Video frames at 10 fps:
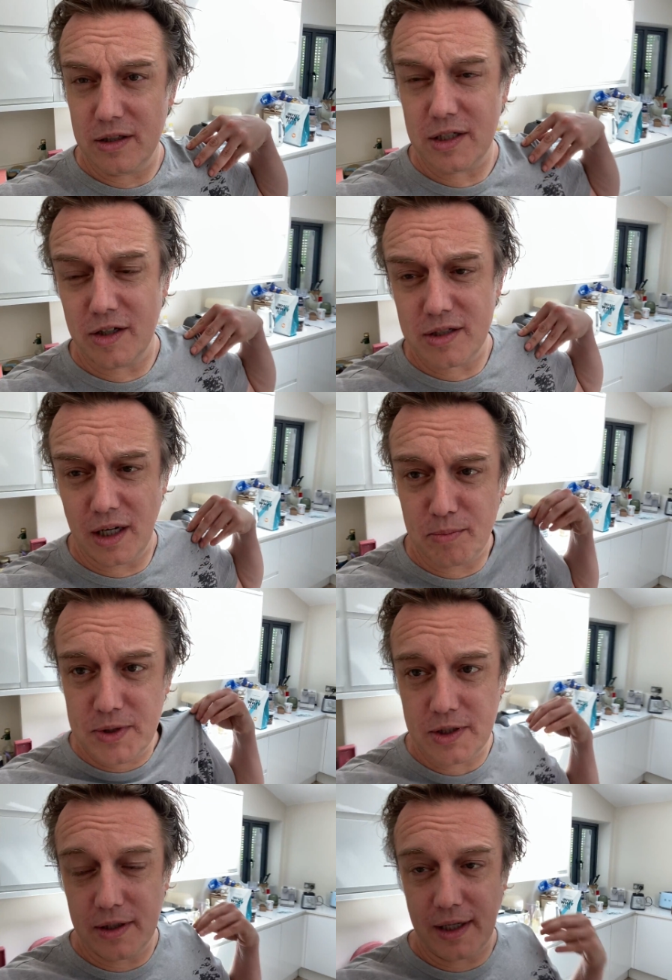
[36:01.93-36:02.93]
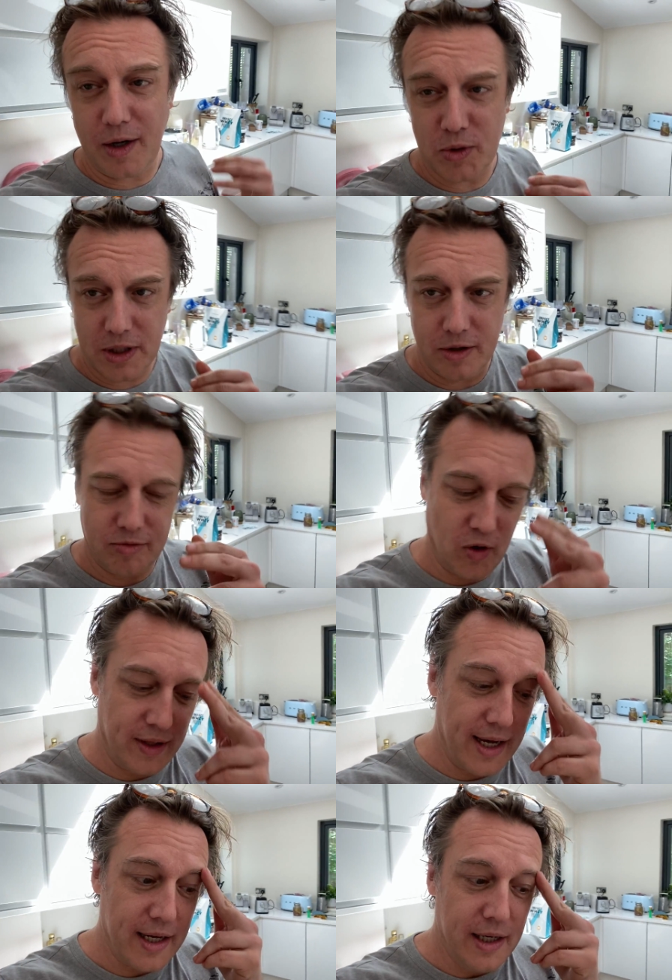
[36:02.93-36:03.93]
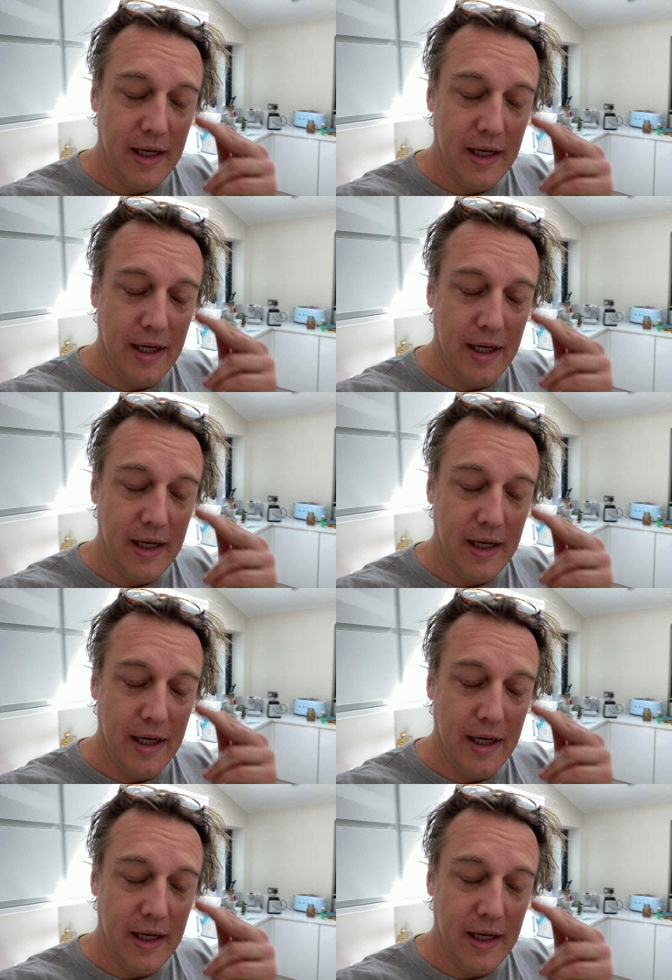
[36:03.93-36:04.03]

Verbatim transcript: So subs, do you think I was in the wrong there?